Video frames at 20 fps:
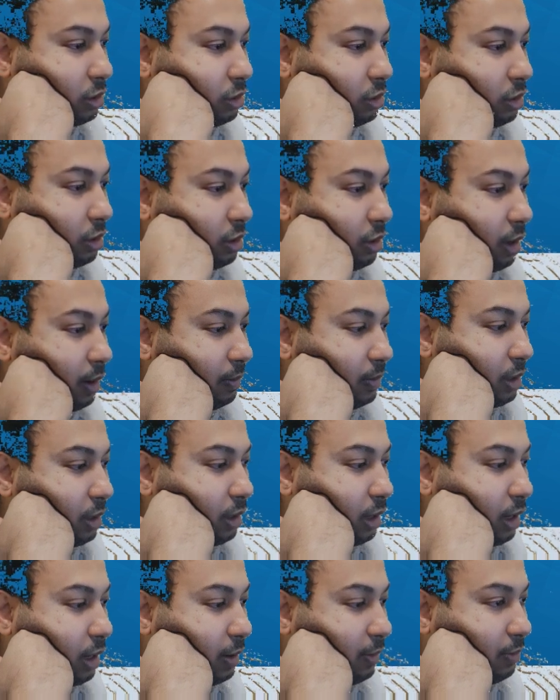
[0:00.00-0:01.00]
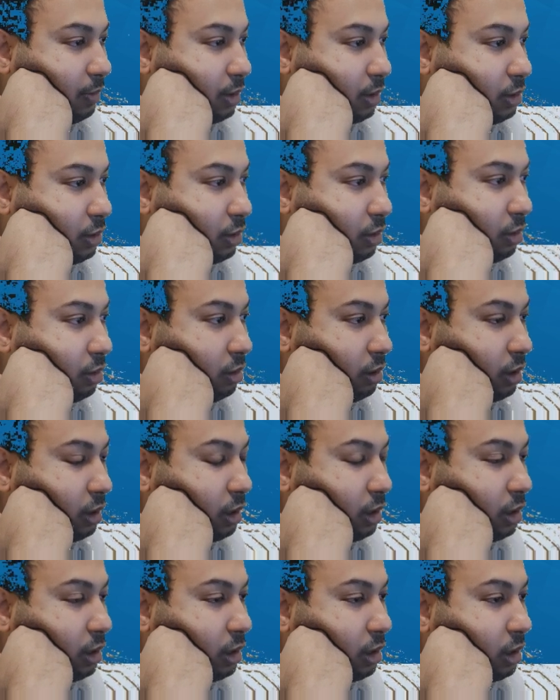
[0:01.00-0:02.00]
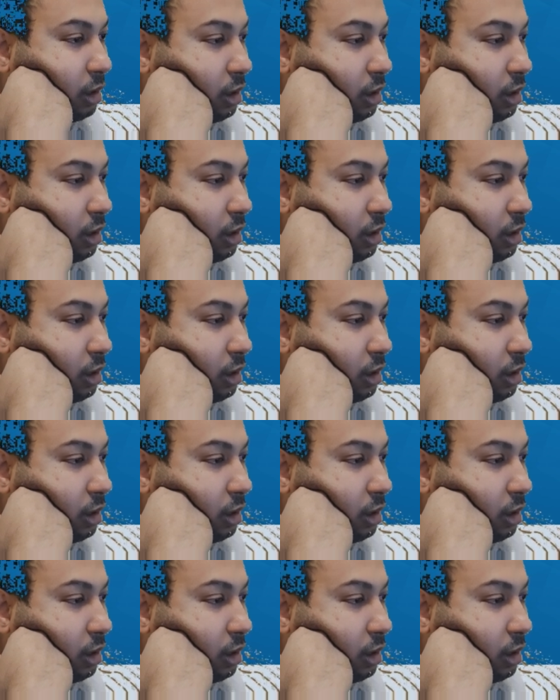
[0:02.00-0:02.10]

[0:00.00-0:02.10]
or you have the native version already,